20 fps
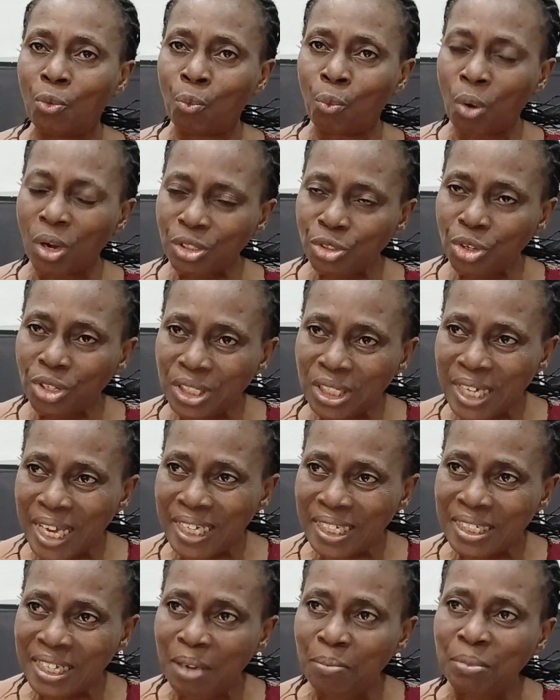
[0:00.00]
what does the
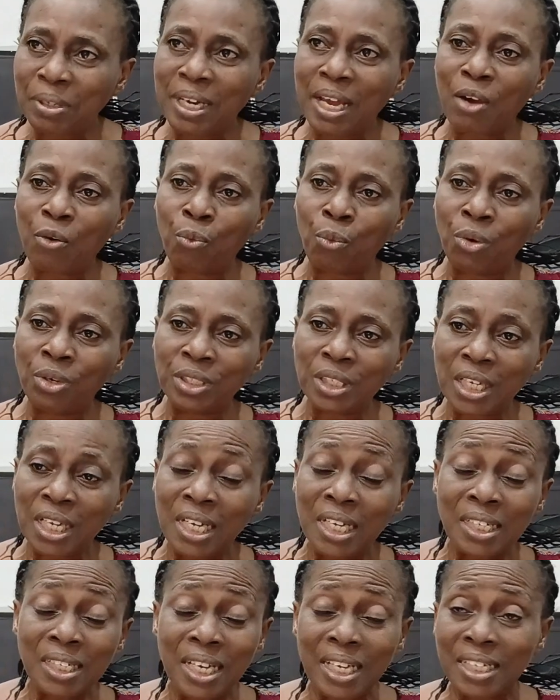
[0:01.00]
examiner want?
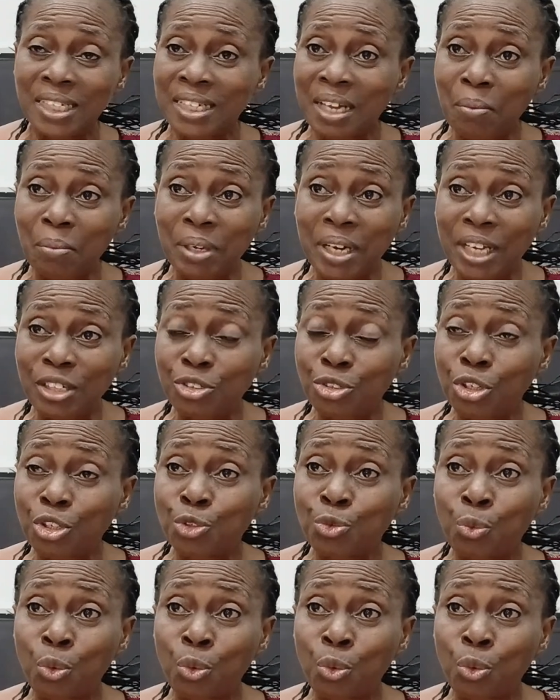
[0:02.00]
The examiner just